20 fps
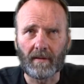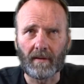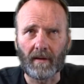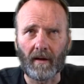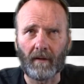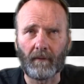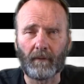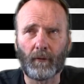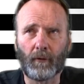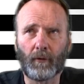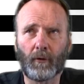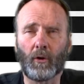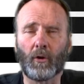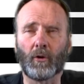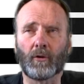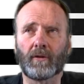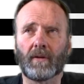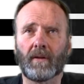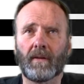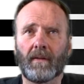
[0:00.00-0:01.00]
have
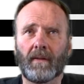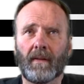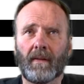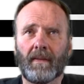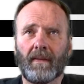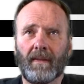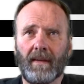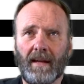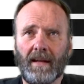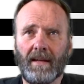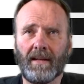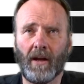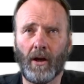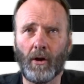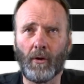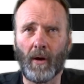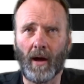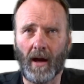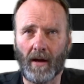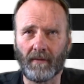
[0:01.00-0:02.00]
thought that they
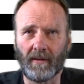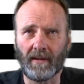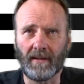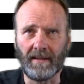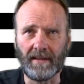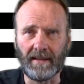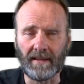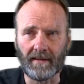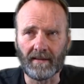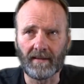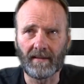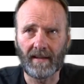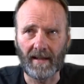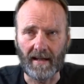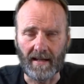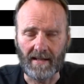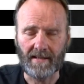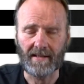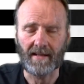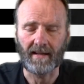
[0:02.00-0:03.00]
now have a legal
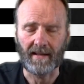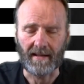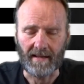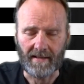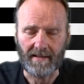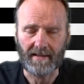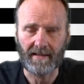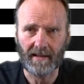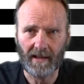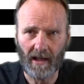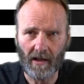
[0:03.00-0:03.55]
case against the